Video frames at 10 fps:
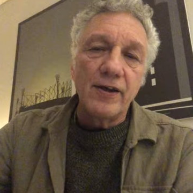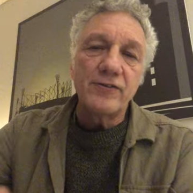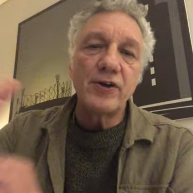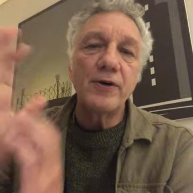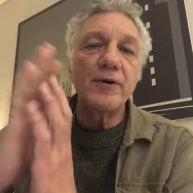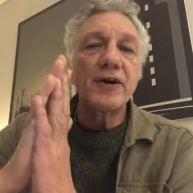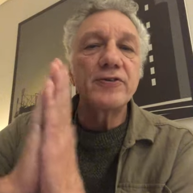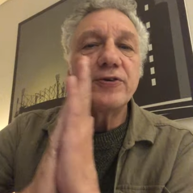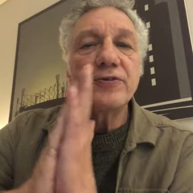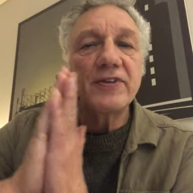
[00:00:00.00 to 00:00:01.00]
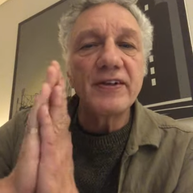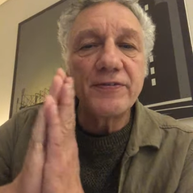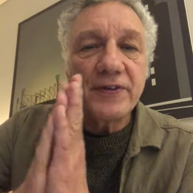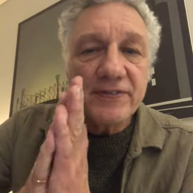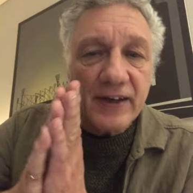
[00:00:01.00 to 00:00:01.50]
So, on a Tuesday that
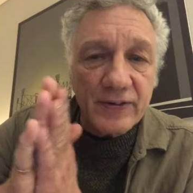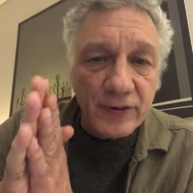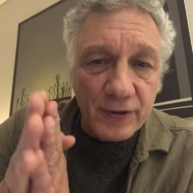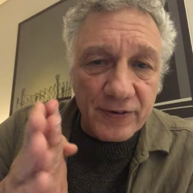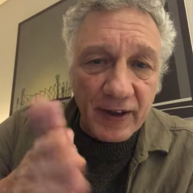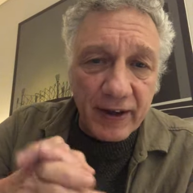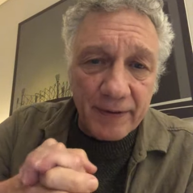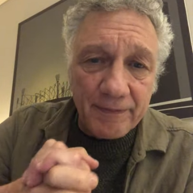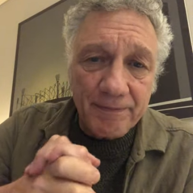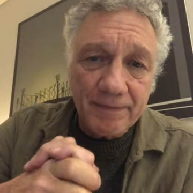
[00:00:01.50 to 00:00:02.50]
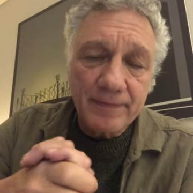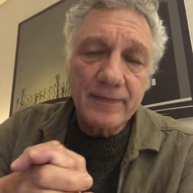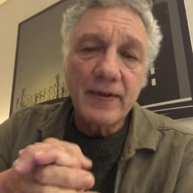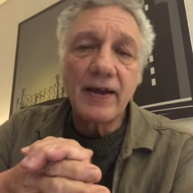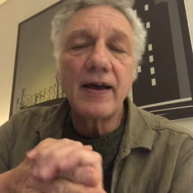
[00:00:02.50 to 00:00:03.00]
feels like a Tuesday,
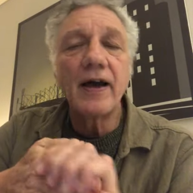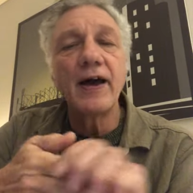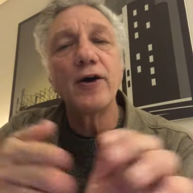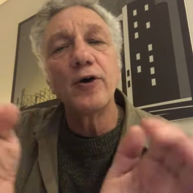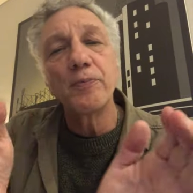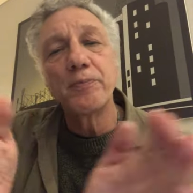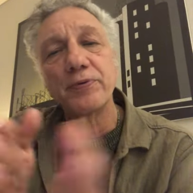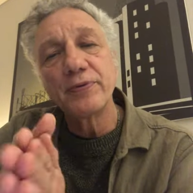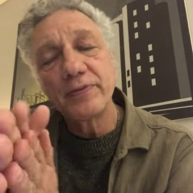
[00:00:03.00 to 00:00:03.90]
I hope